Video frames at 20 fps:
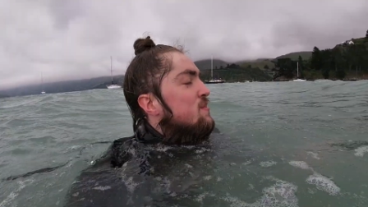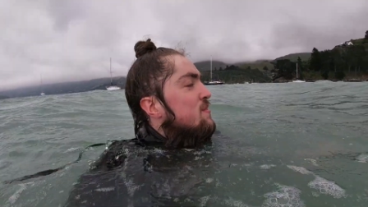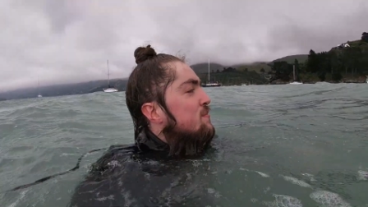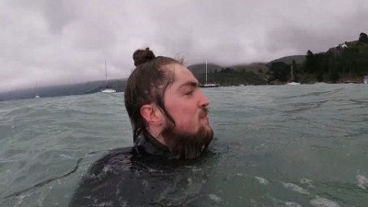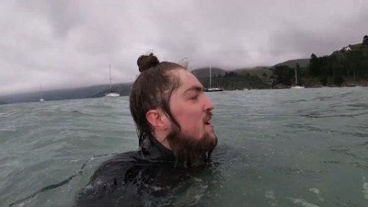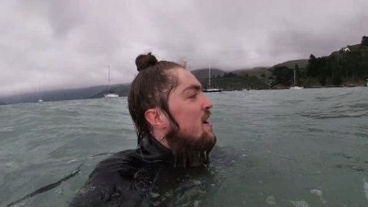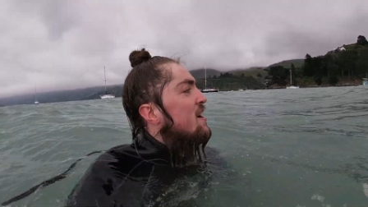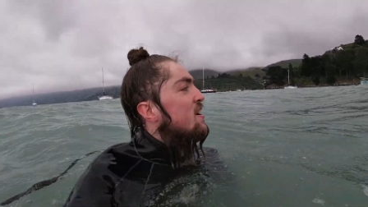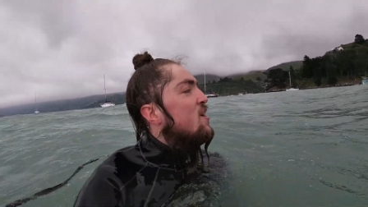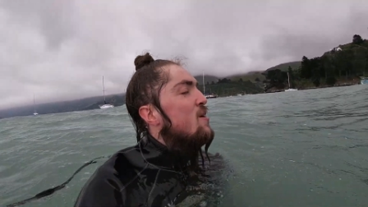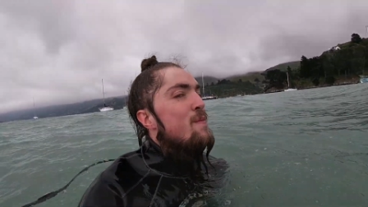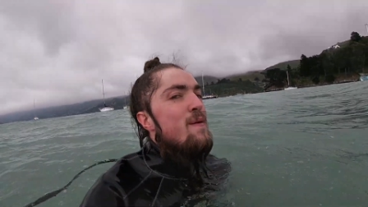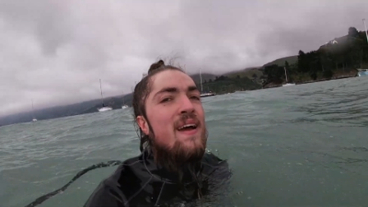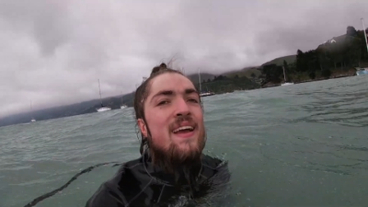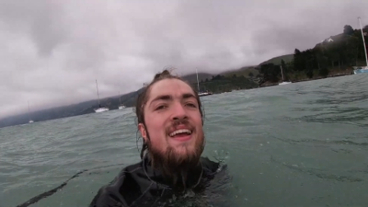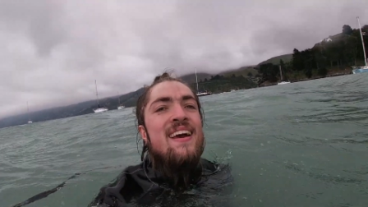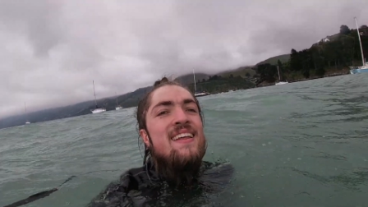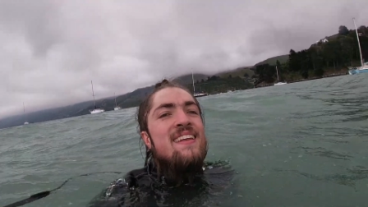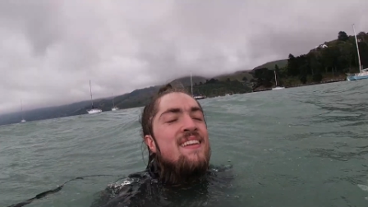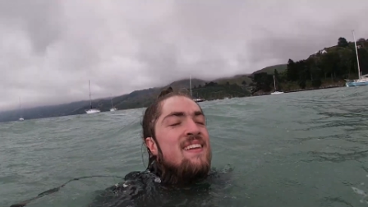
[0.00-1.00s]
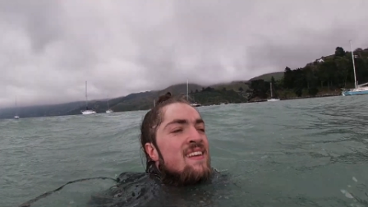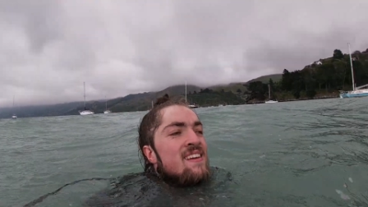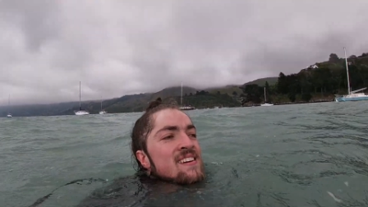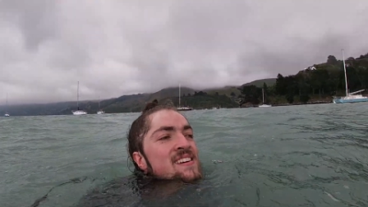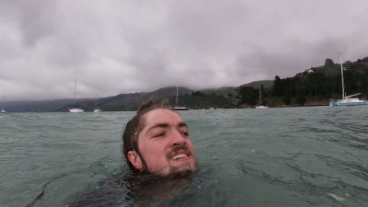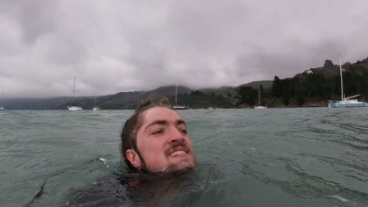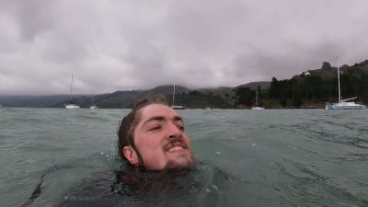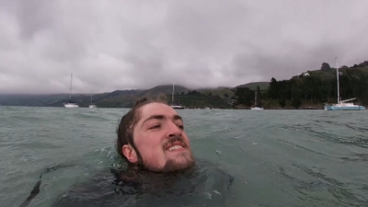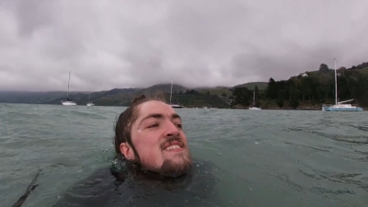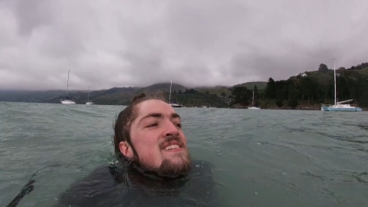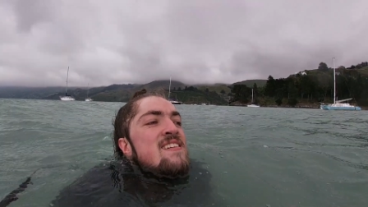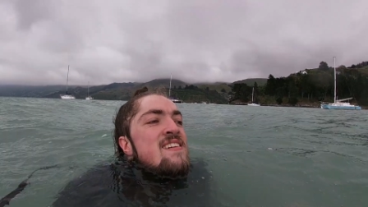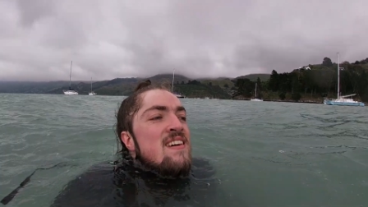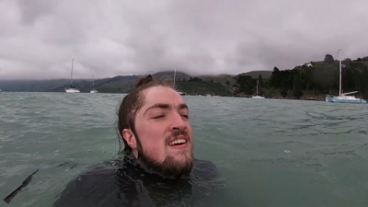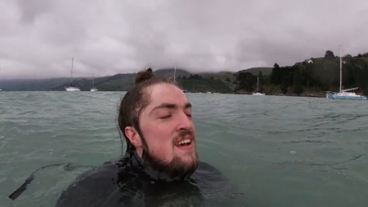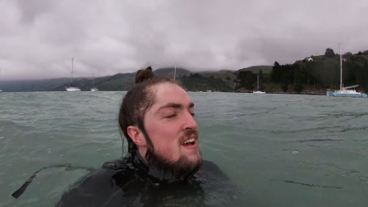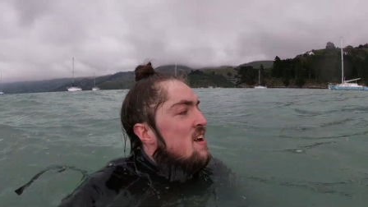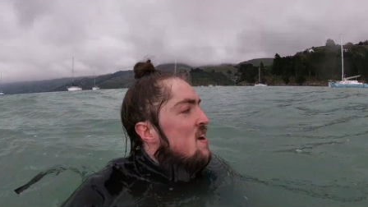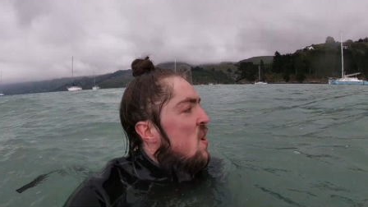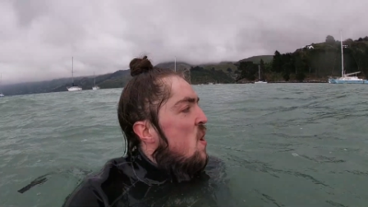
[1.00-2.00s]
so we might go back in
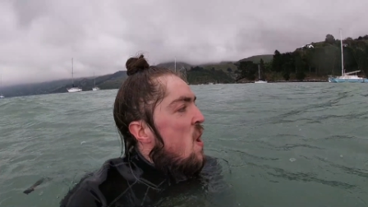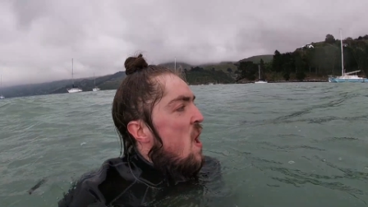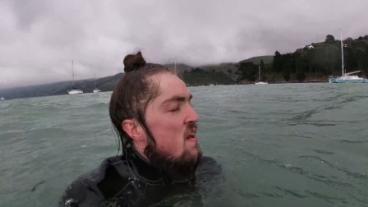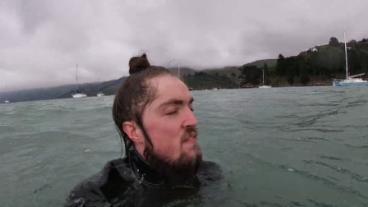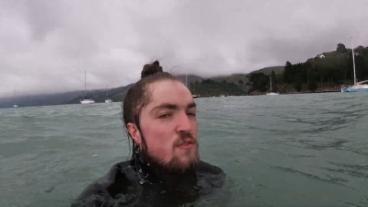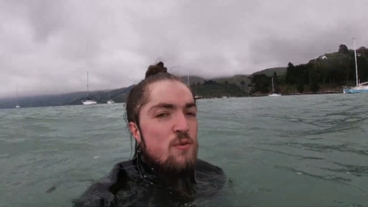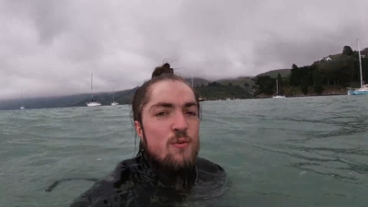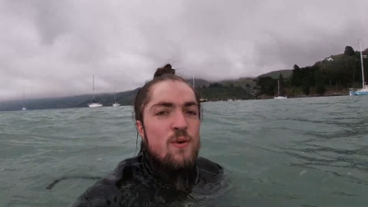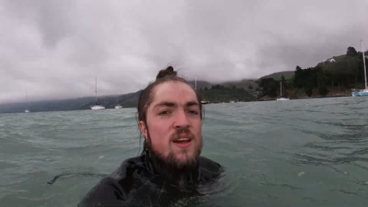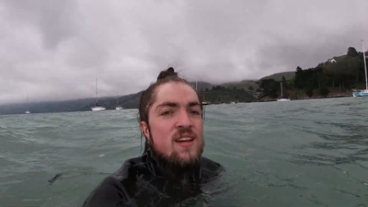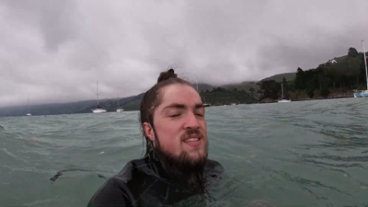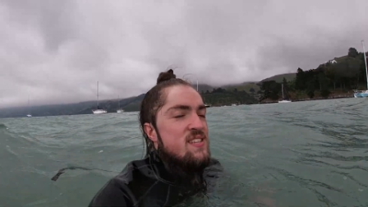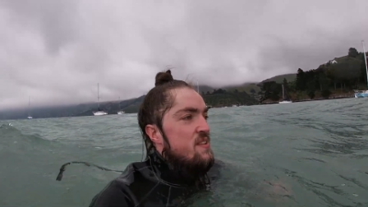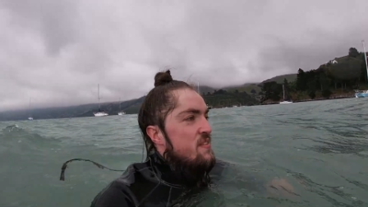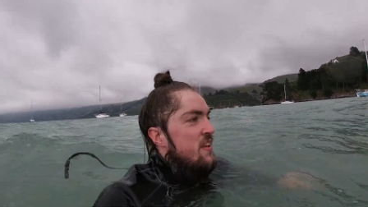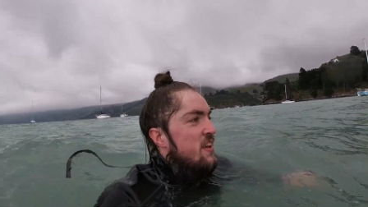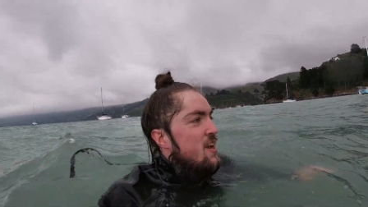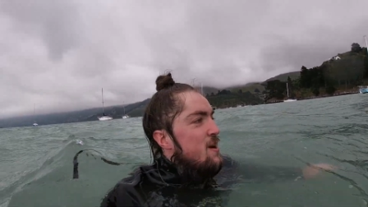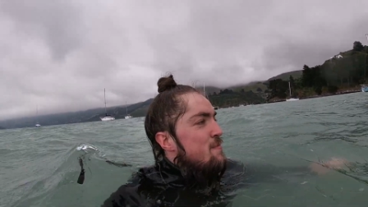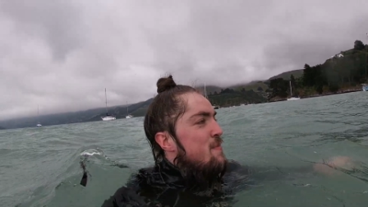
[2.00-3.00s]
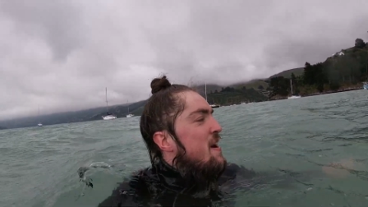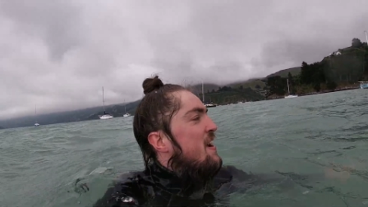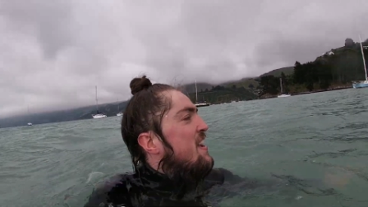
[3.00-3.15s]
have a rest and then come